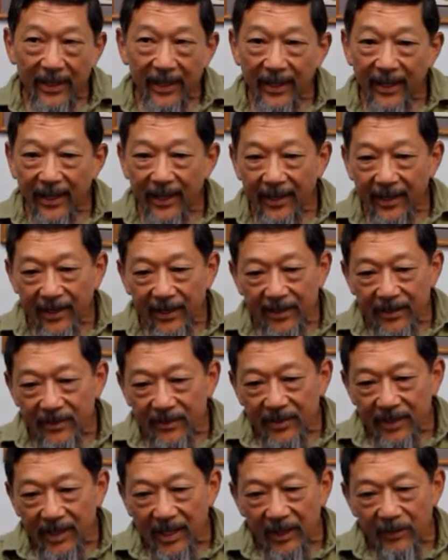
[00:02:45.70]
and
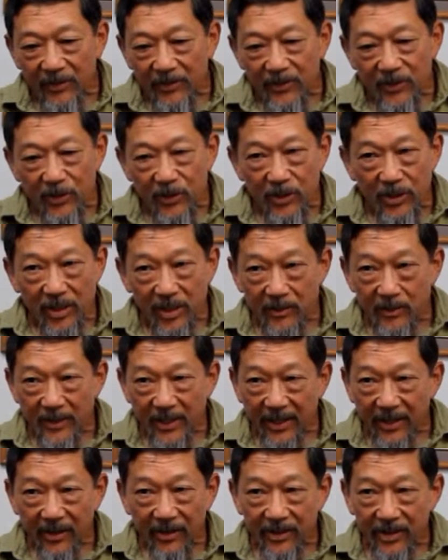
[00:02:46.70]
the guy refused to give him a
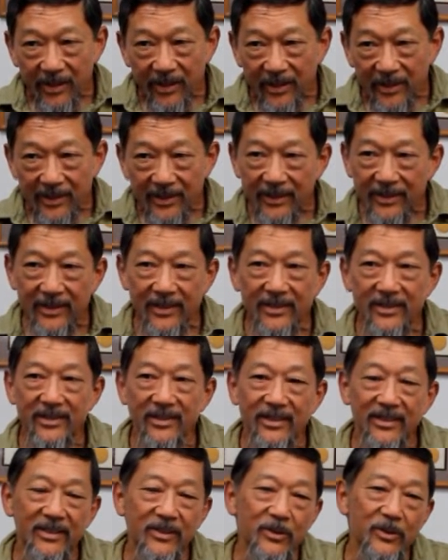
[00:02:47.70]
haircut, and he
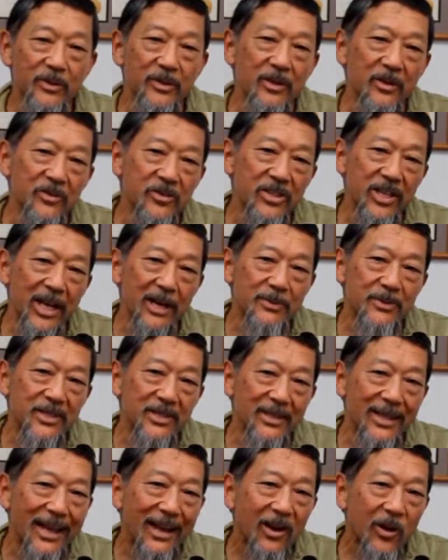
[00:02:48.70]
said there were no Japs
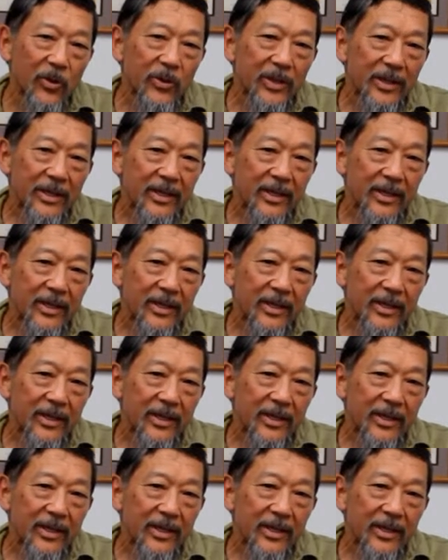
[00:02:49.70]
allowed.